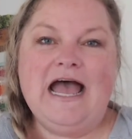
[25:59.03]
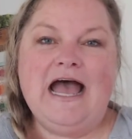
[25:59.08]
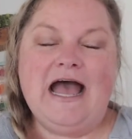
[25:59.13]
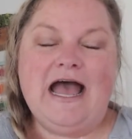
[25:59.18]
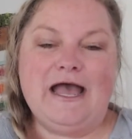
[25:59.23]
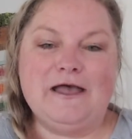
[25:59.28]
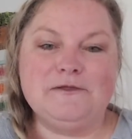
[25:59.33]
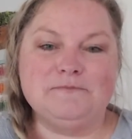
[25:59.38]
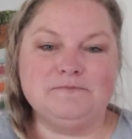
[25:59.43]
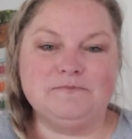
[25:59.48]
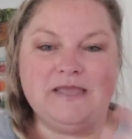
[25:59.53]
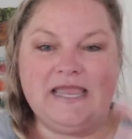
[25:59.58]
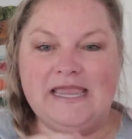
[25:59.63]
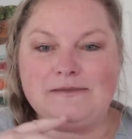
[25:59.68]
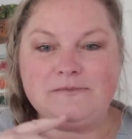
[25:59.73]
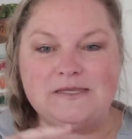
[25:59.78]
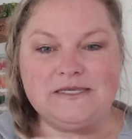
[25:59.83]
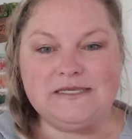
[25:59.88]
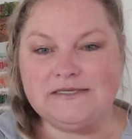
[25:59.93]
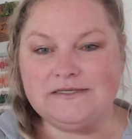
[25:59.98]

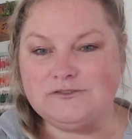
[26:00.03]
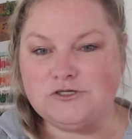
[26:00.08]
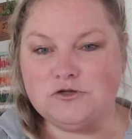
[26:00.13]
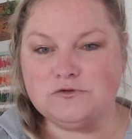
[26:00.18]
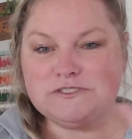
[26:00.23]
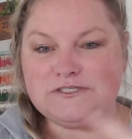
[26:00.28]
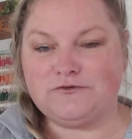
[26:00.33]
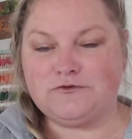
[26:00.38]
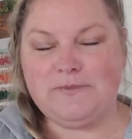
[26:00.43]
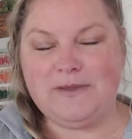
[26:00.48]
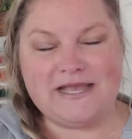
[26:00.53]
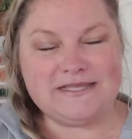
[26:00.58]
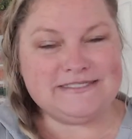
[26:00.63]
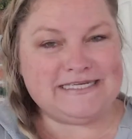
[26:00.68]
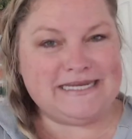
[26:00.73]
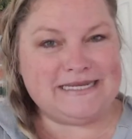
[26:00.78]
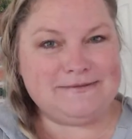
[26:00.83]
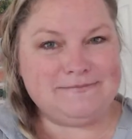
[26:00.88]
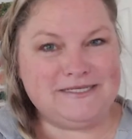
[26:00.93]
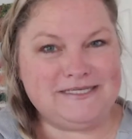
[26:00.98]
Amy, Notes from Past
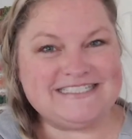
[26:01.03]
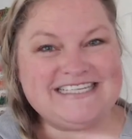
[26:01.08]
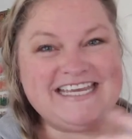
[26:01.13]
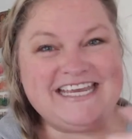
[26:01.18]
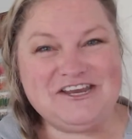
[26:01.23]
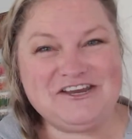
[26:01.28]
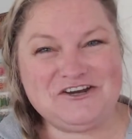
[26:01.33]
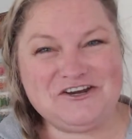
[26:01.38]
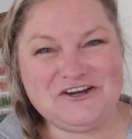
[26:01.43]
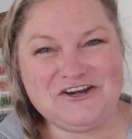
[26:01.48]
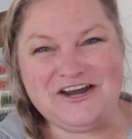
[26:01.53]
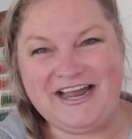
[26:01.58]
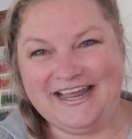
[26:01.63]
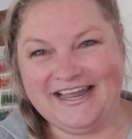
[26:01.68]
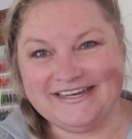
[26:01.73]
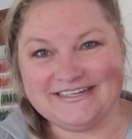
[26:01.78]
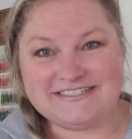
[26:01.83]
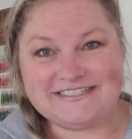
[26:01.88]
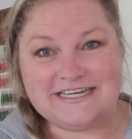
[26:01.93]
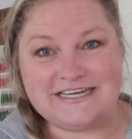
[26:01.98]
Amy is here,
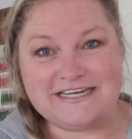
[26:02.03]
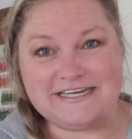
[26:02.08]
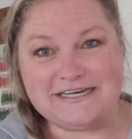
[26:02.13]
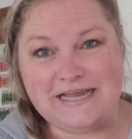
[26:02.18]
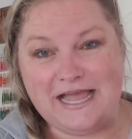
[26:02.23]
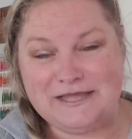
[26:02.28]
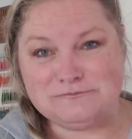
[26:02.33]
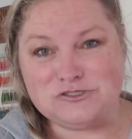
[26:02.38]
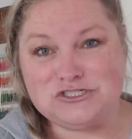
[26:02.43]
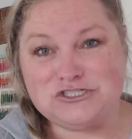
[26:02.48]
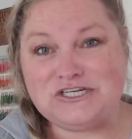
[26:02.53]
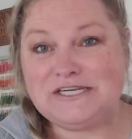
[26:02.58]
and she